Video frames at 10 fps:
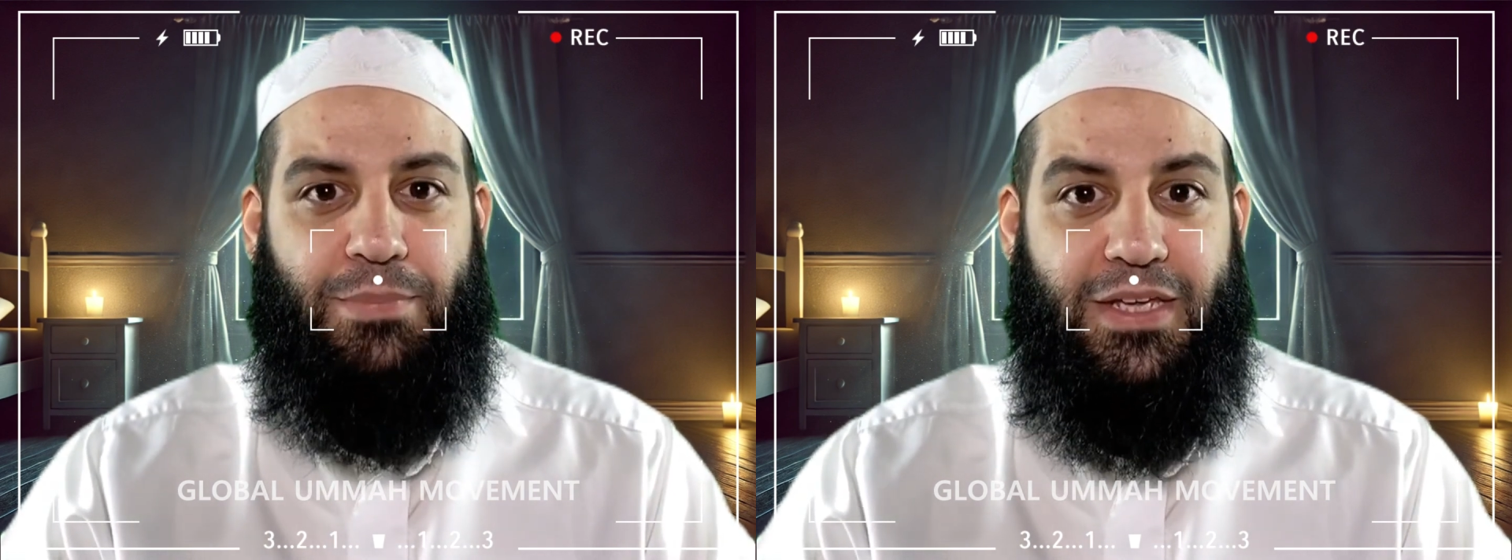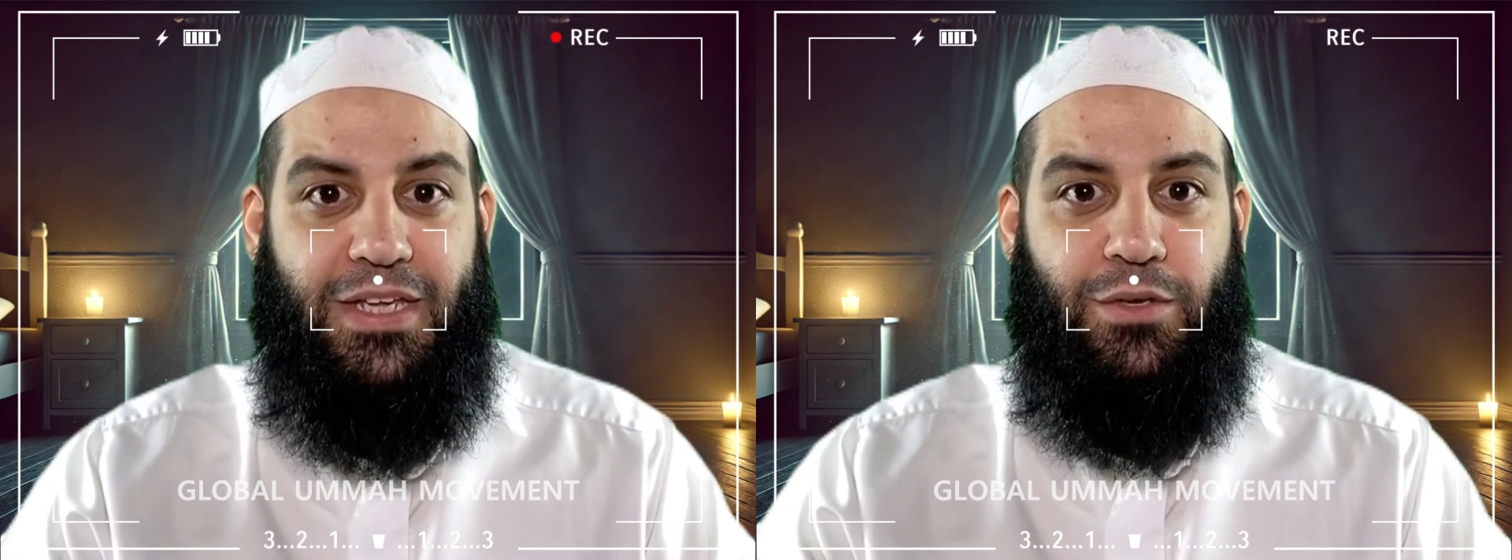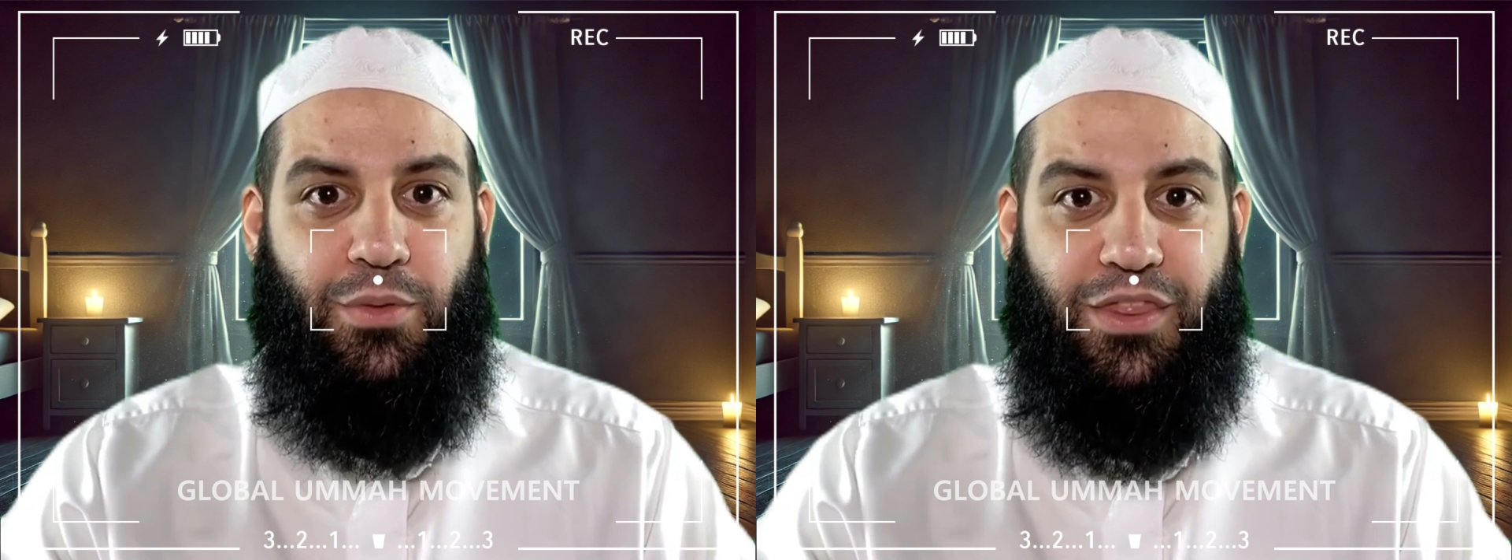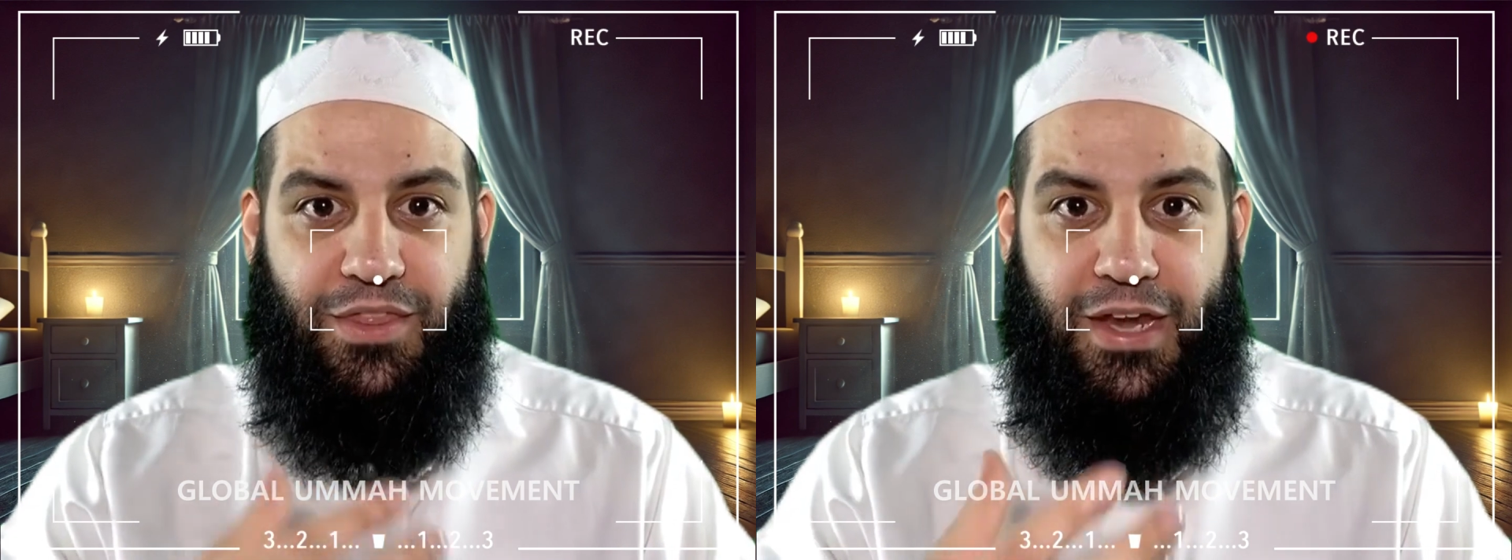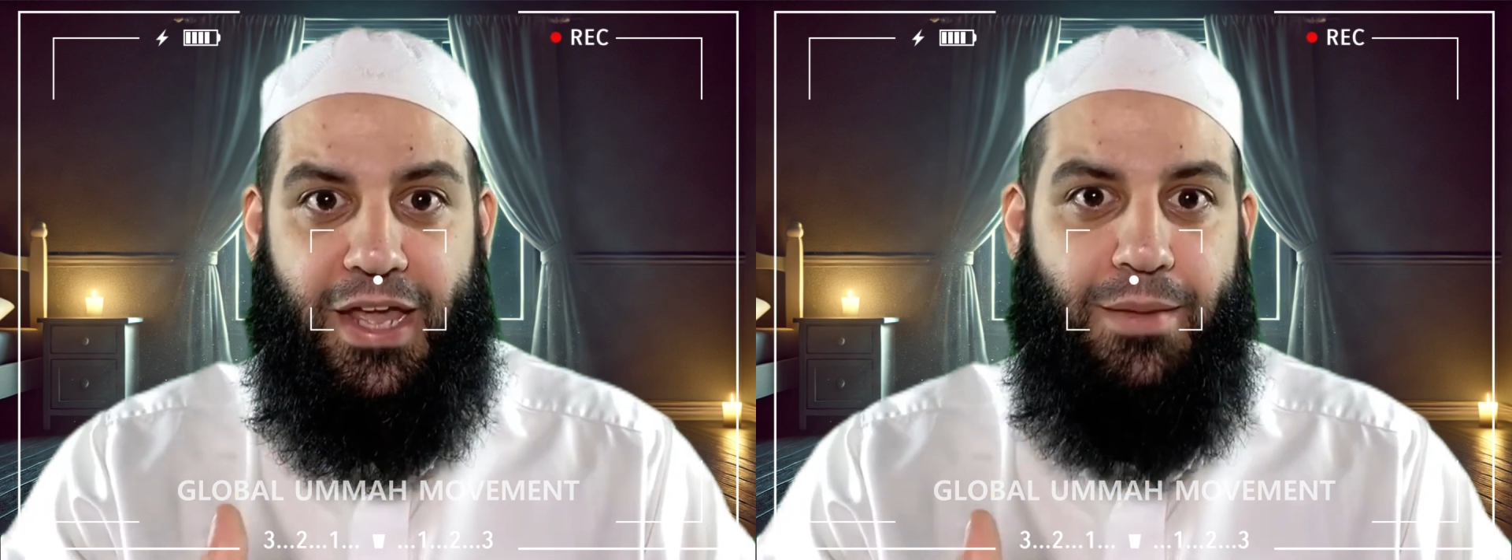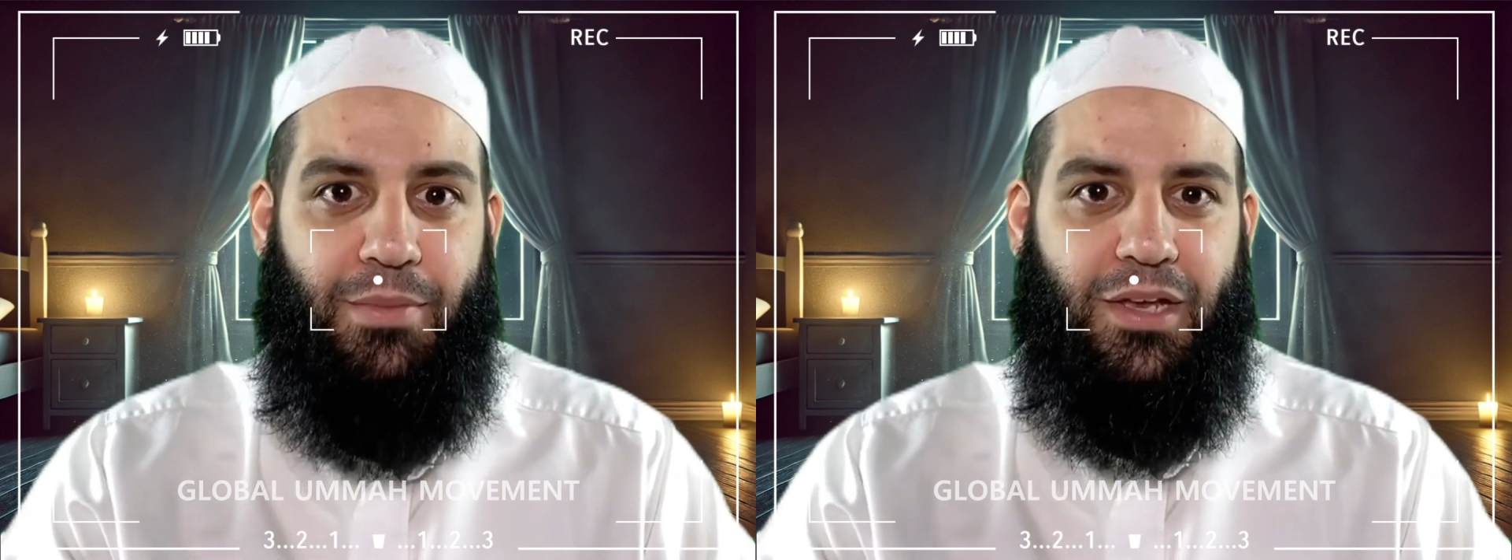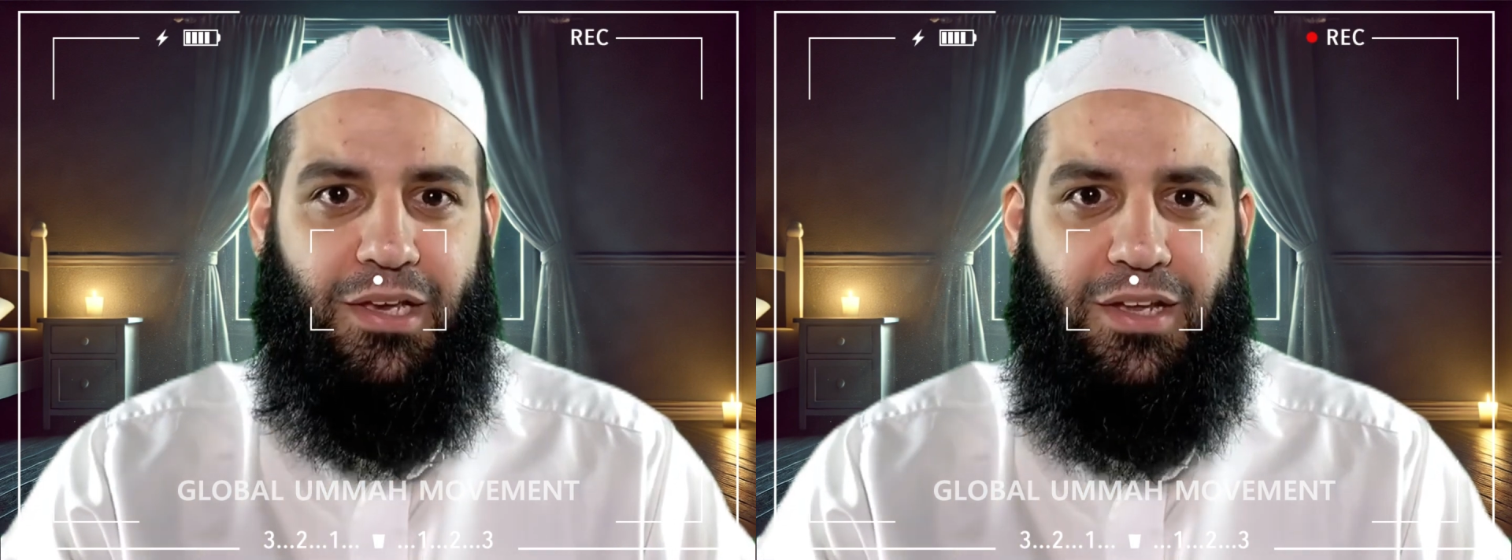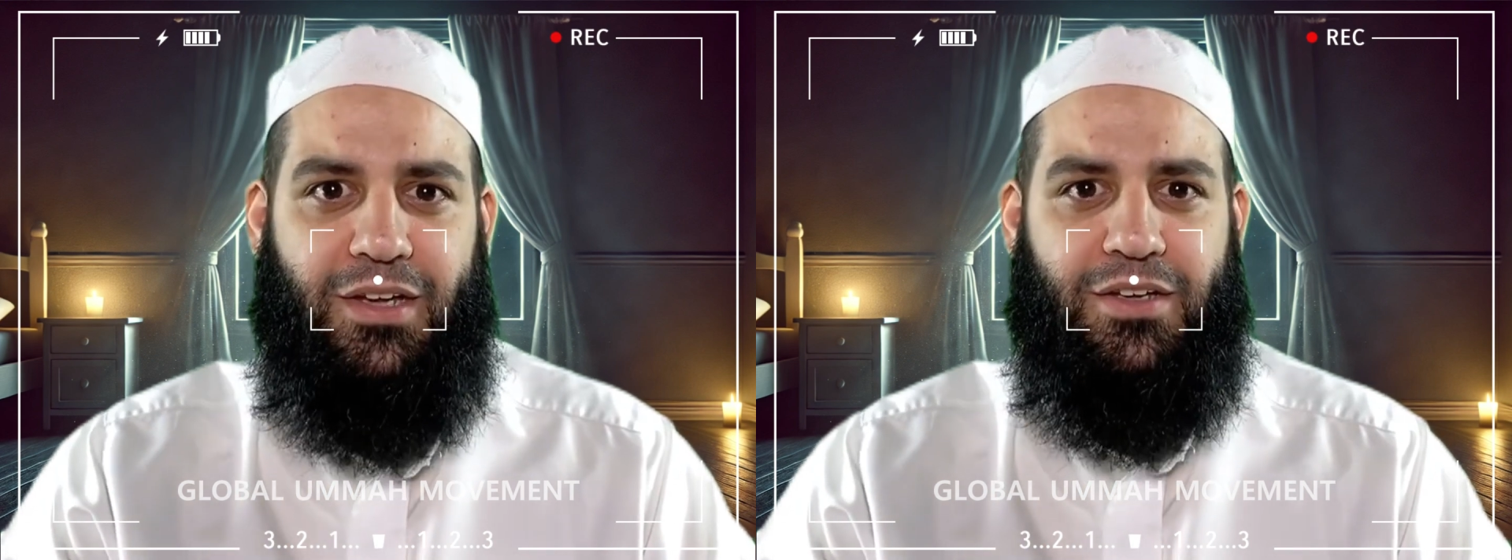begin with the name
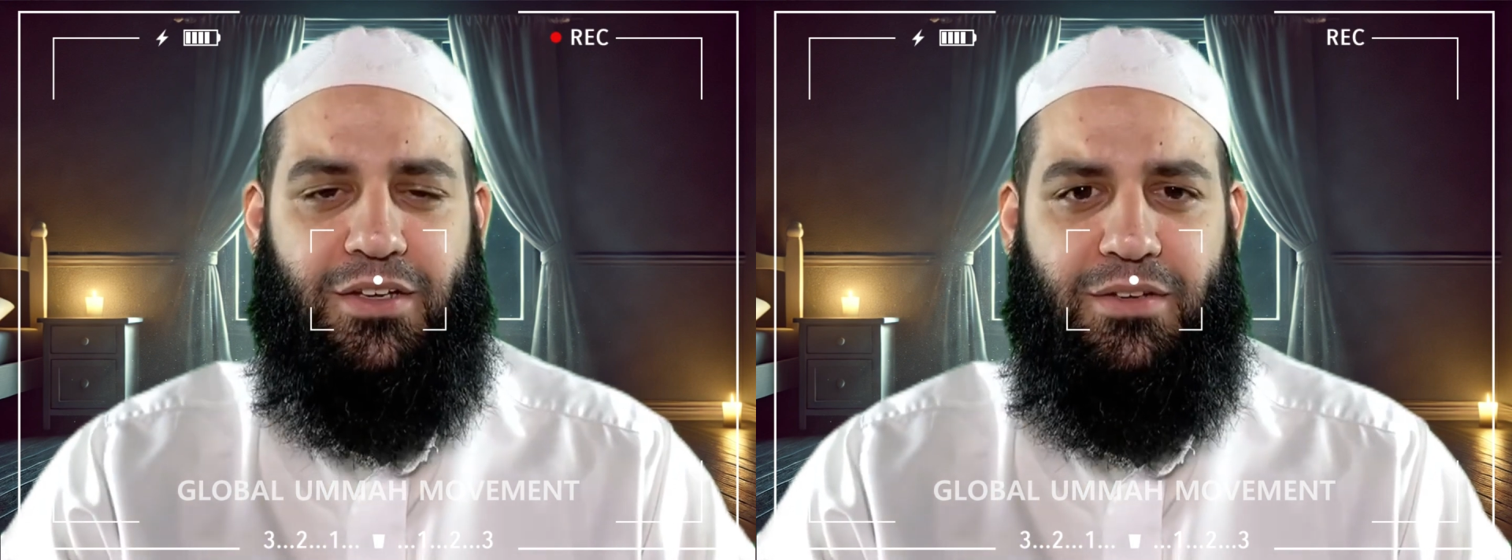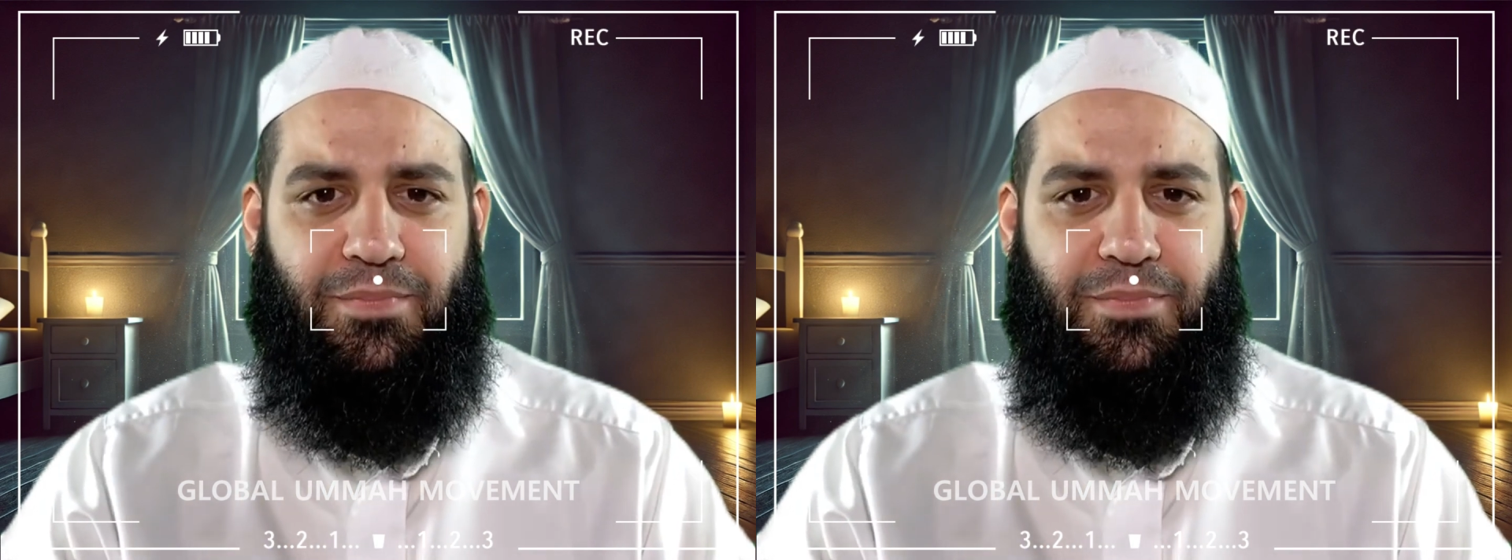Allah.